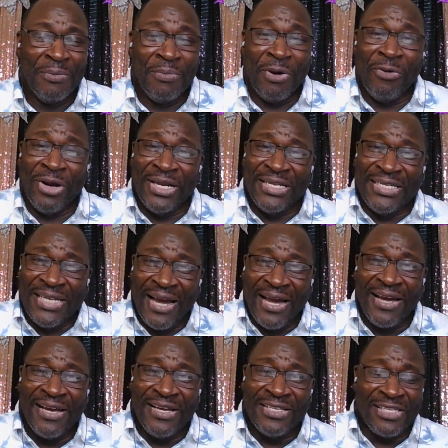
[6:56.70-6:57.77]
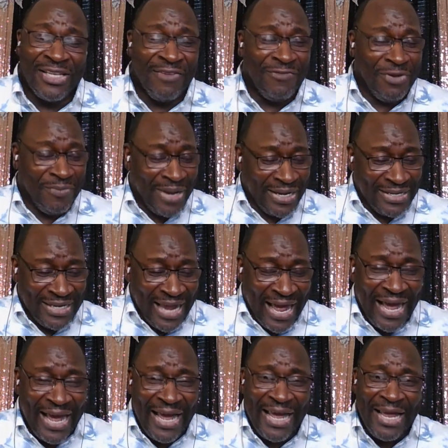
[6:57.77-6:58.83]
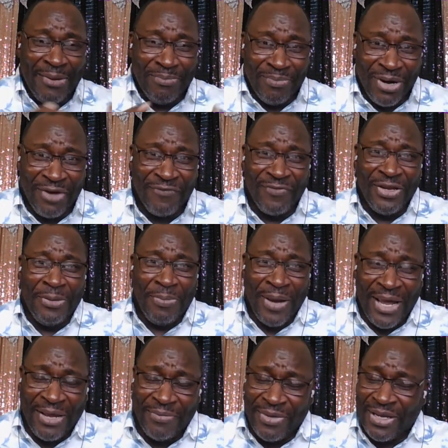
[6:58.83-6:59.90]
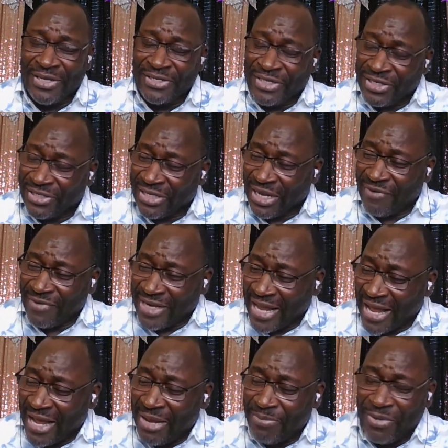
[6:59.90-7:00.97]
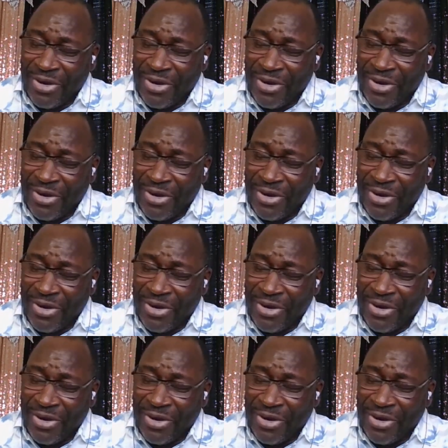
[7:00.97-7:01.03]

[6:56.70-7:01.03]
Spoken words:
But what it does, if you make 9 monthly payments, instead of 9